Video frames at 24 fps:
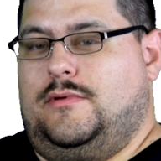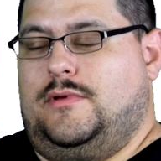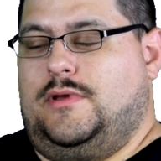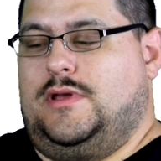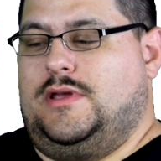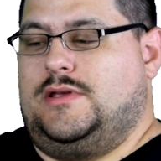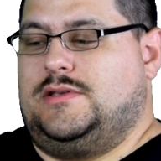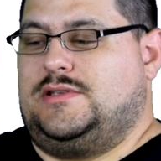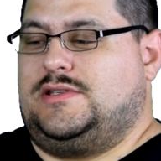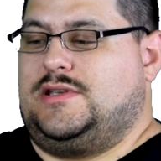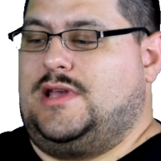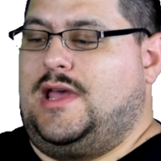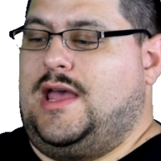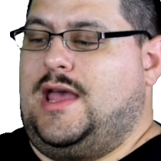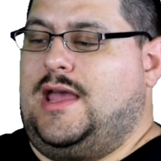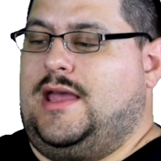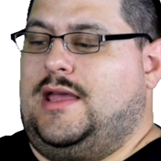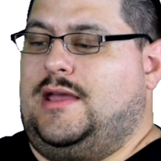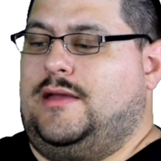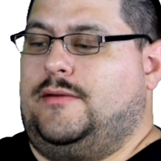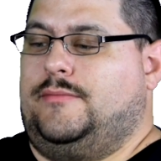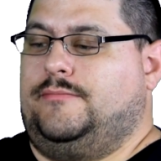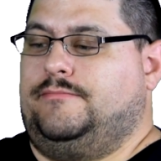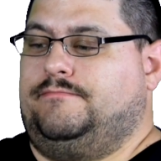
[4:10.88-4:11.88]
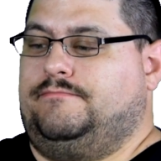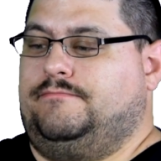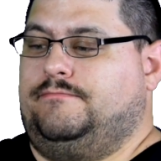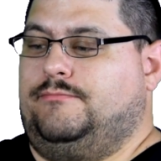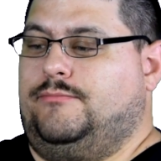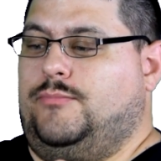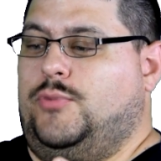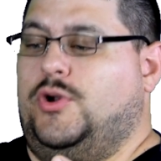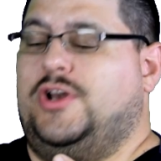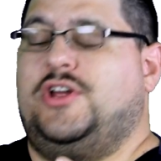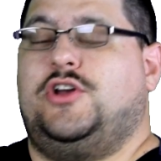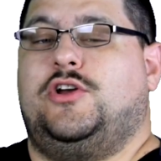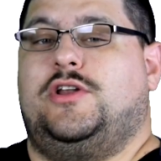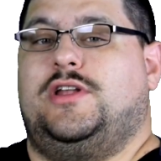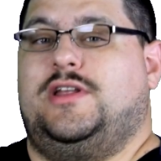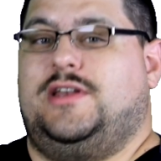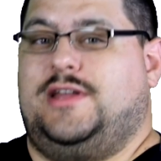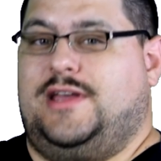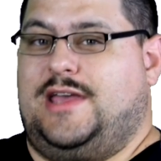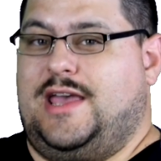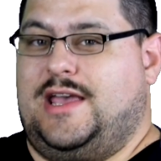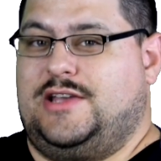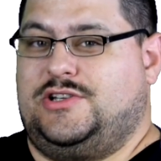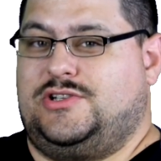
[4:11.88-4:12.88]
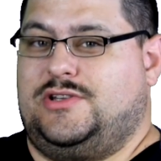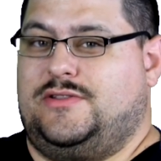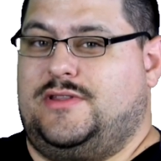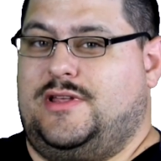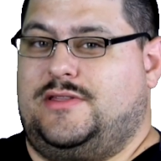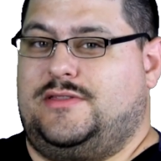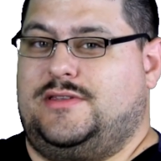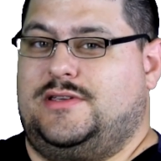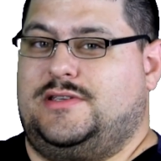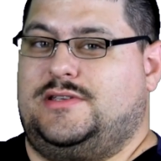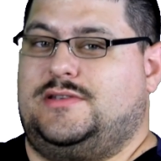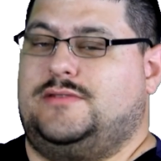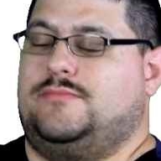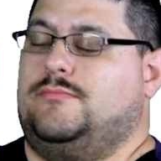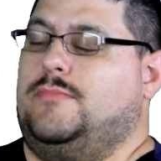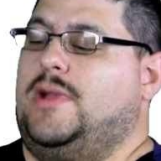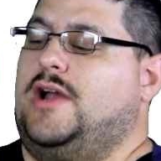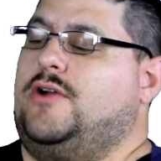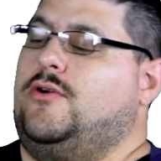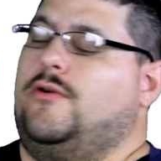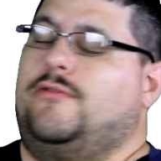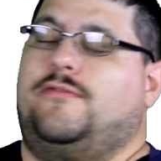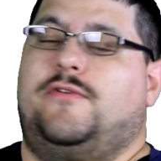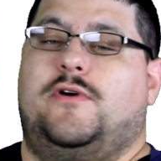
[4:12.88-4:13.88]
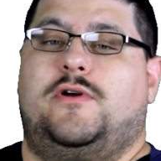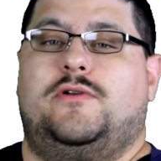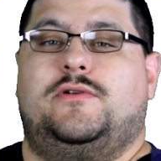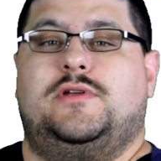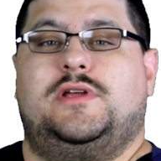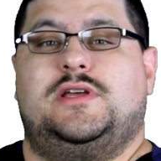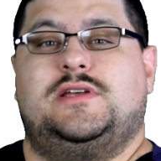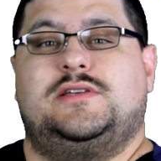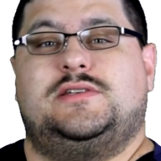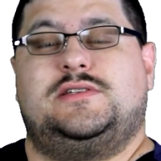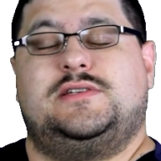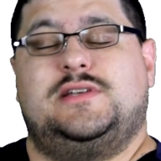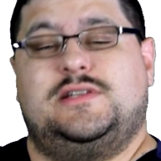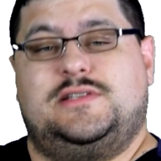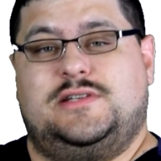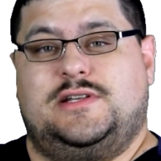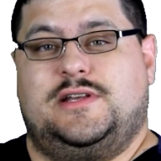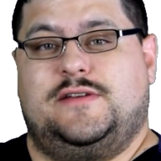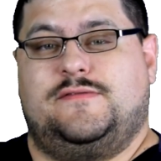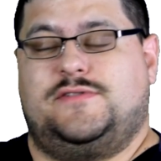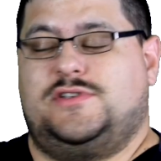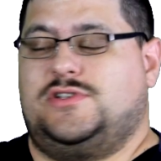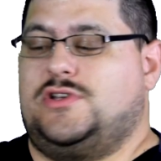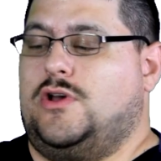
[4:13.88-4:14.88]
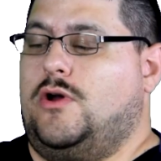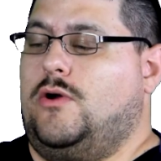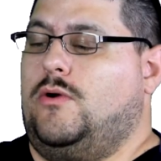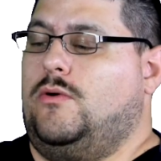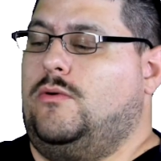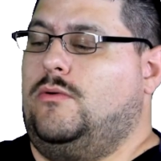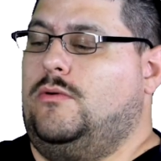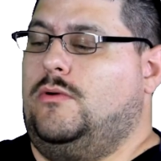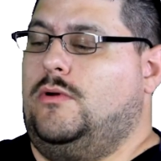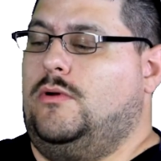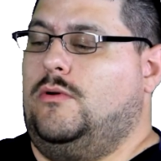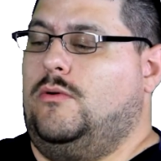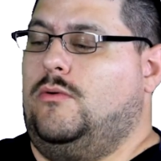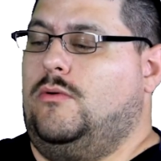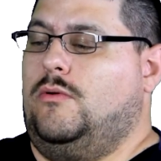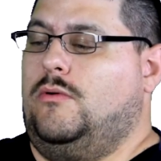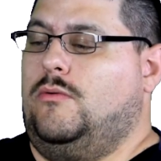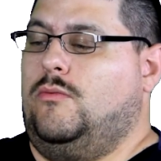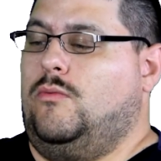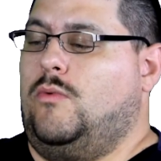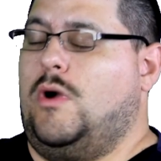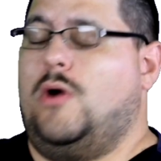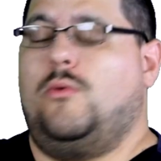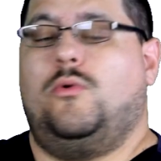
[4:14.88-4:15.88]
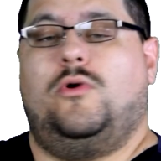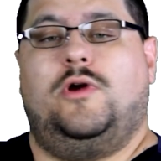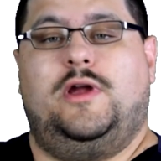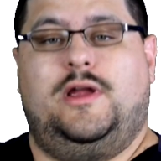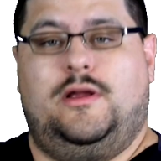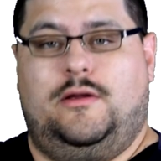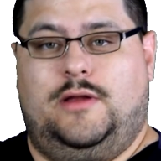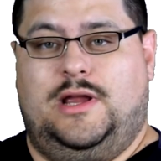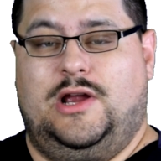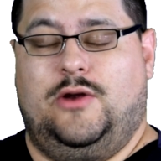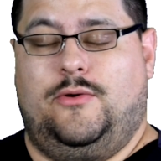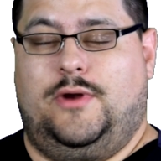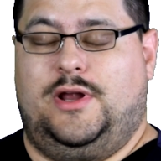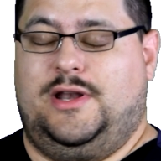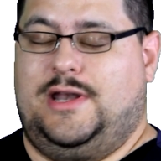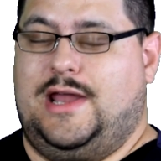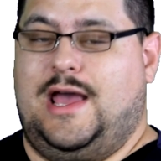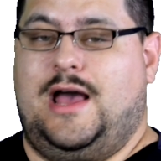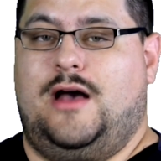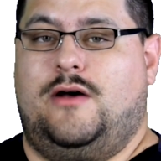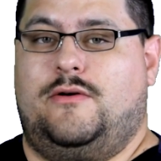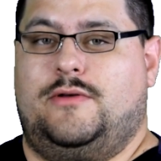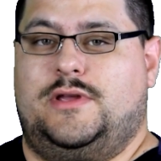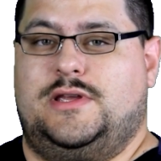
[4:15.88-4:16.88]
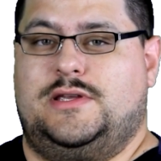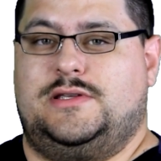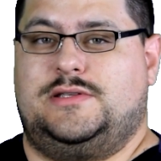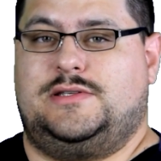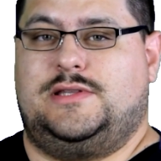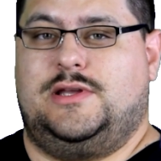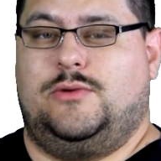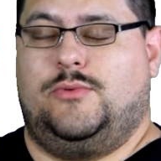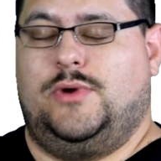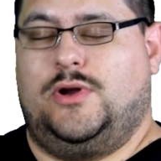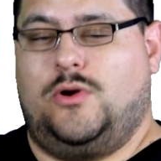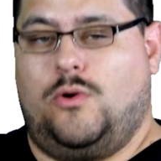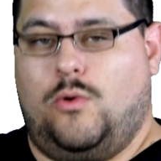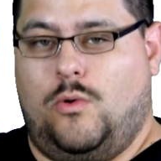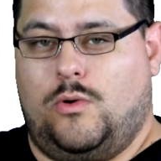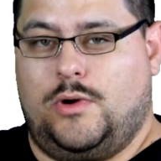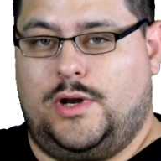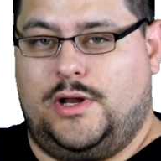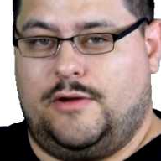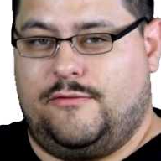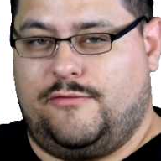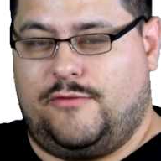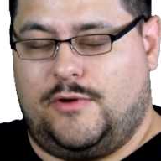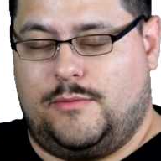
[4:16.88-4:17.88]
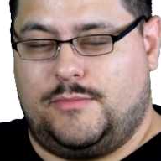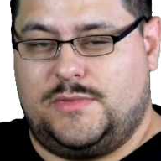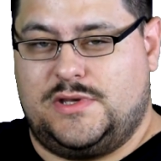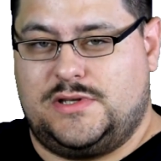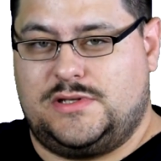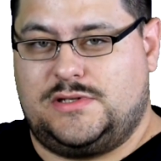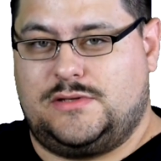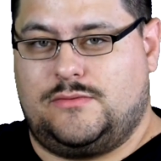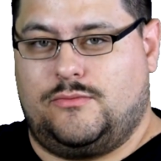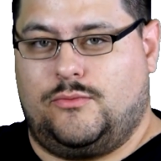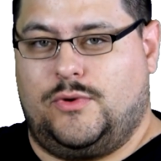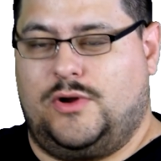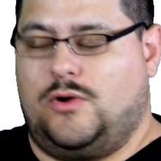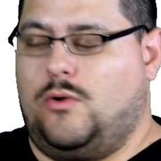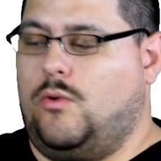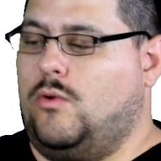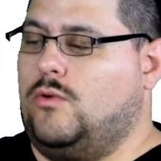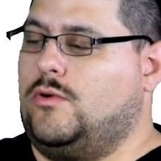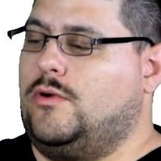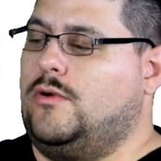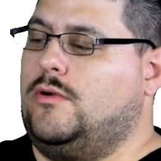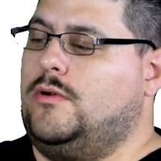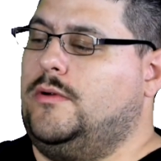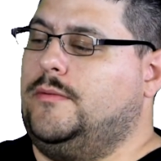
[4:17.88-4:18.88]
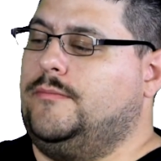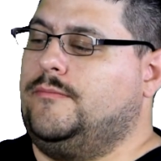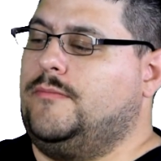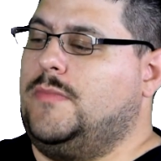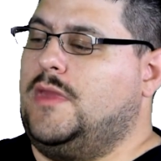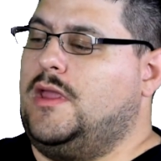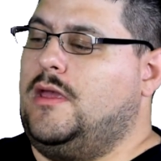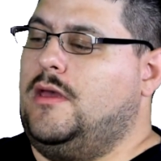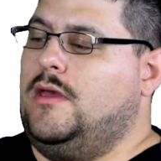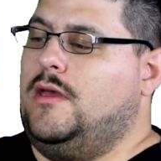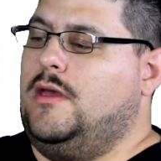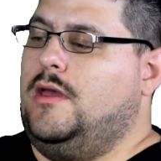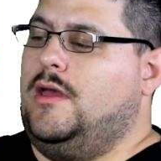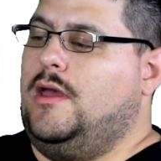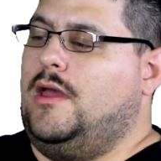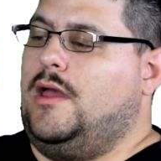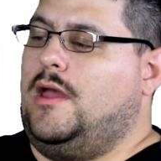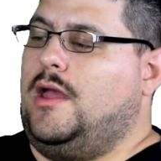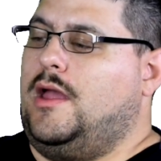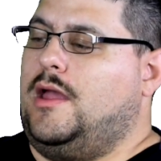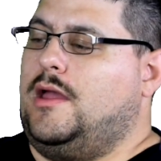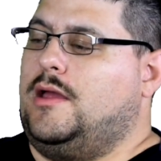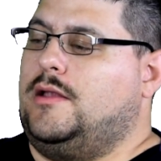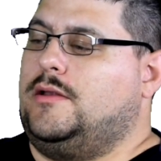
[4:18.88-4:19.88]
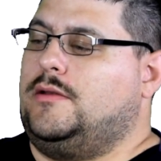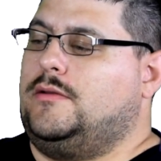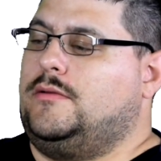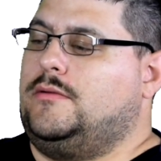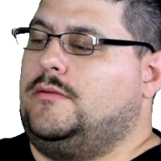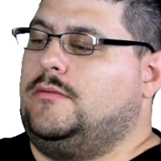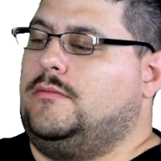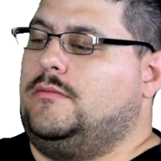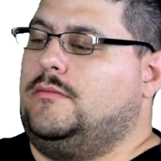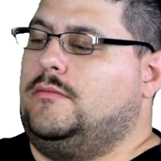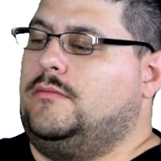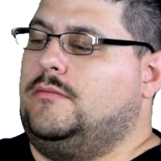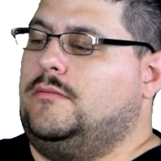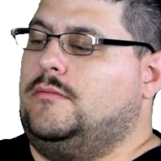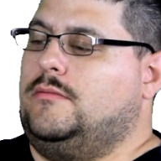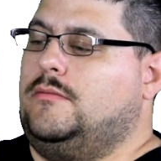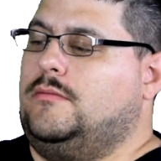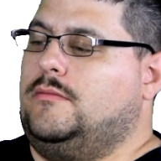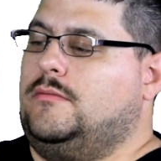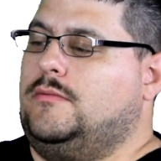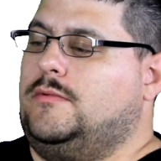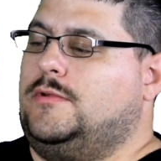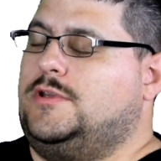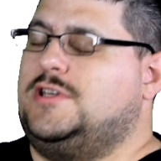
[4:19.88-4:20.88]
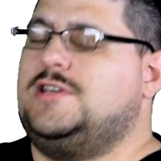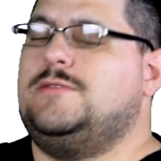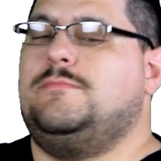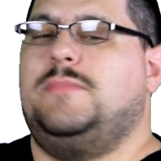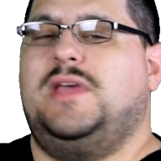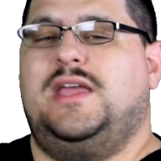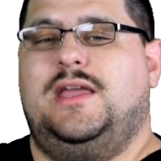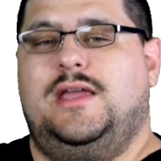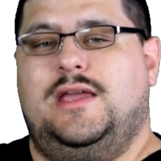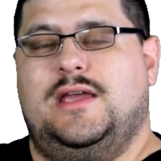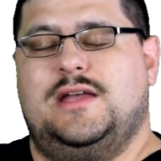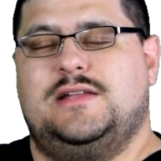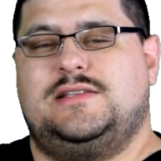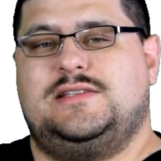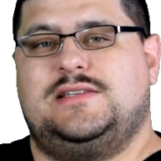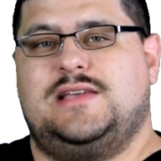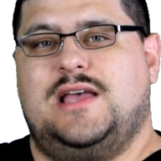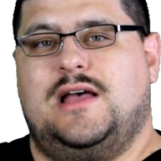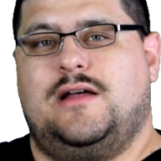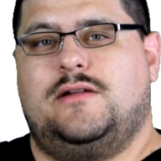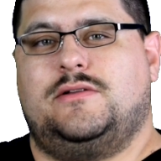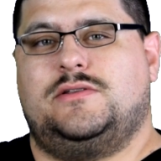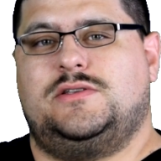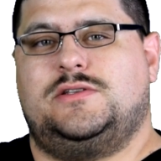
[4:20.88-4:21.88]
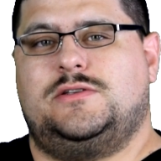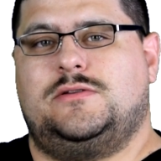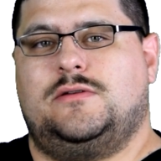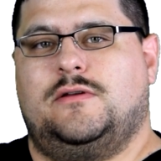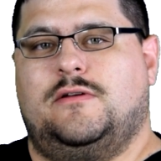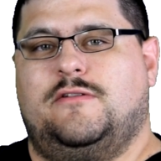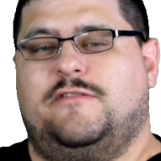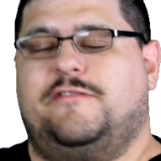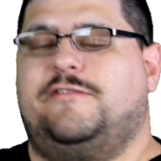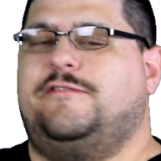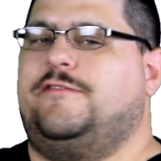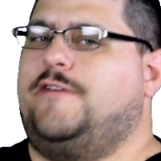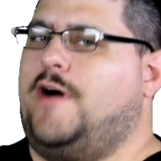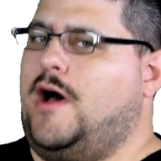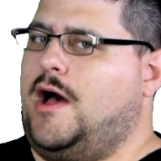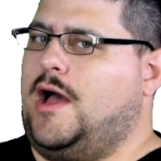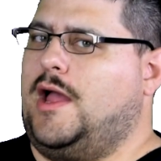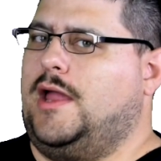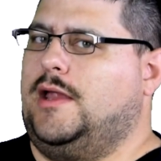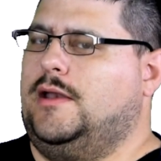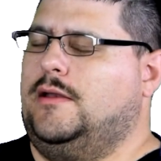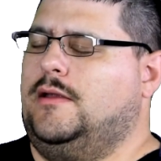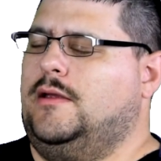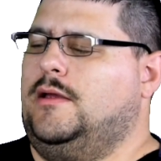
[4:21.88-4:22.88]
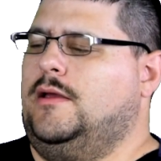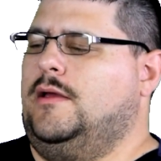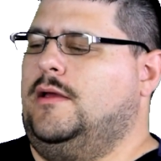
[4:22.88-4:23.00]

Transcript: is a pretty good indication that this microphone is sensitive. So what we're hearing now is the recording from this recorder, and to me it sounds fine.